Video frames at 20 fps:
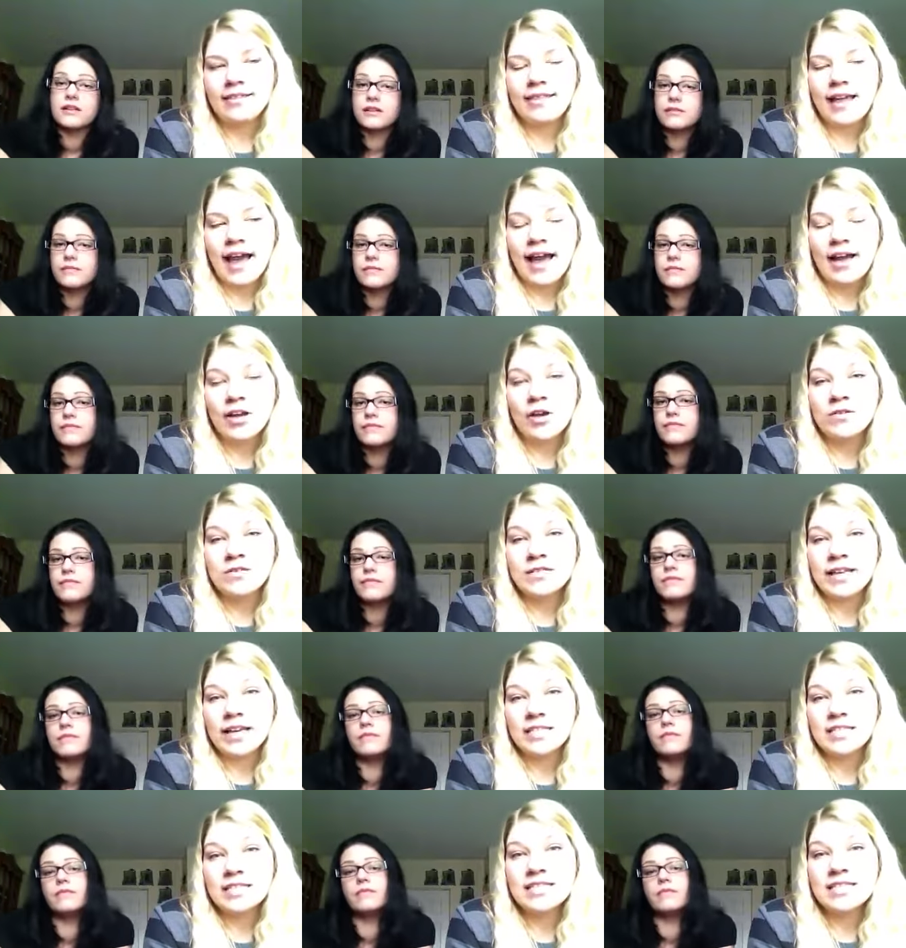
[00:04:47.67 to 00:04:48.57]
Speaker 1: and that goes
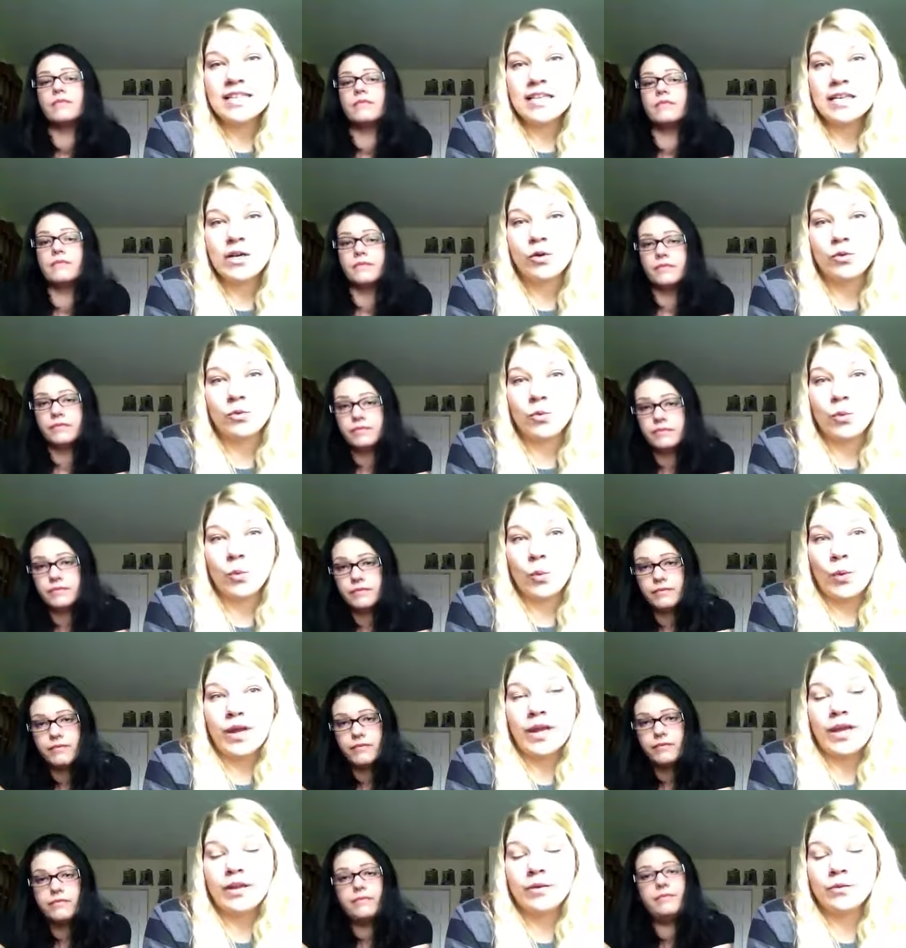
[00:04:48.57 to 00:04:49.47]
against the
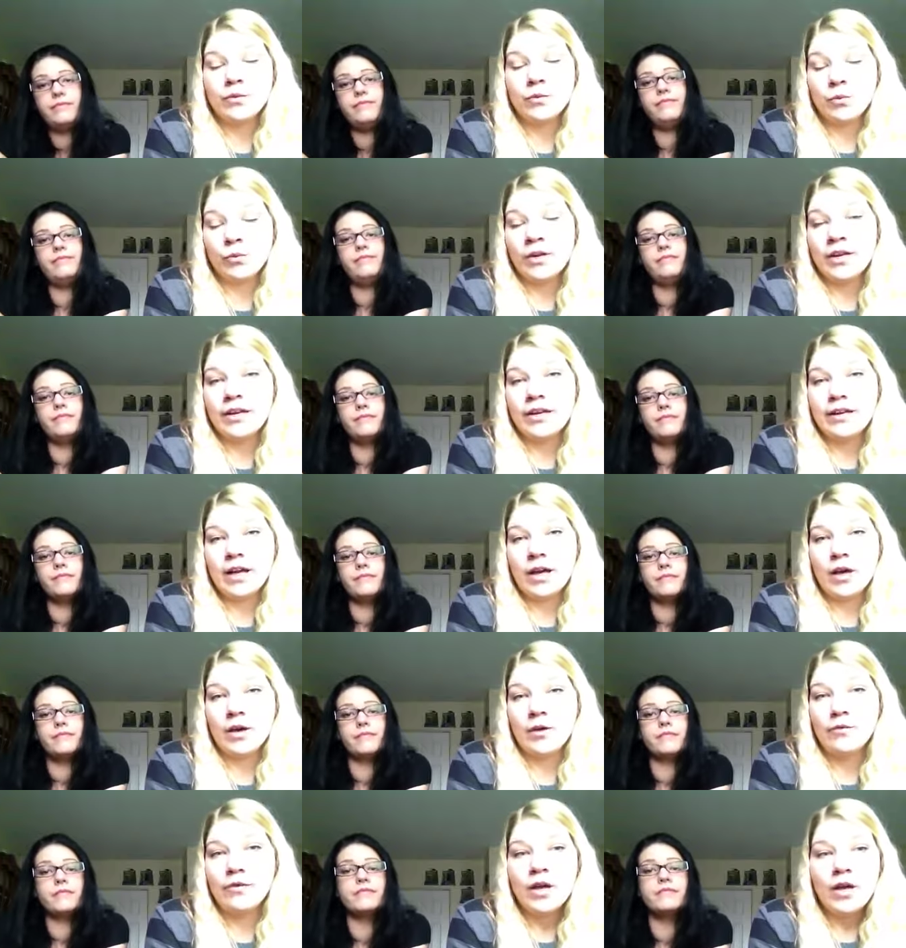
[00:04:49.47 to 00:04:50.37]
Wiccan Rede
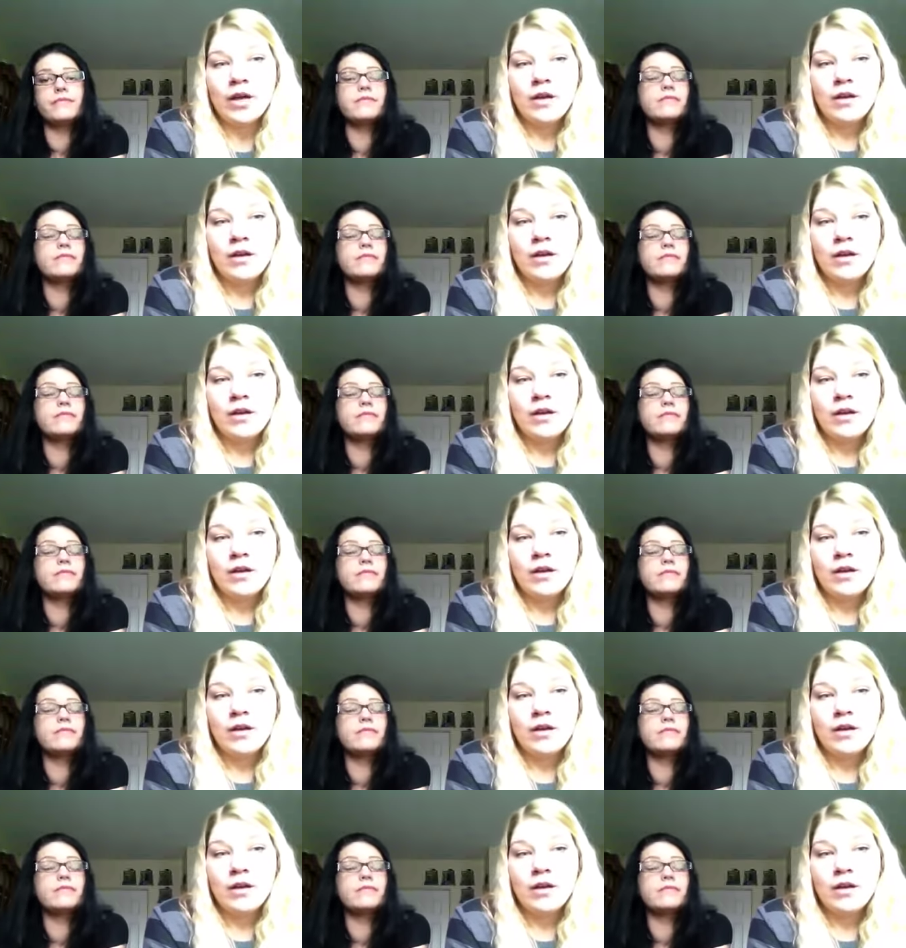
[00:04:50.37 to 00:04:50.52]
of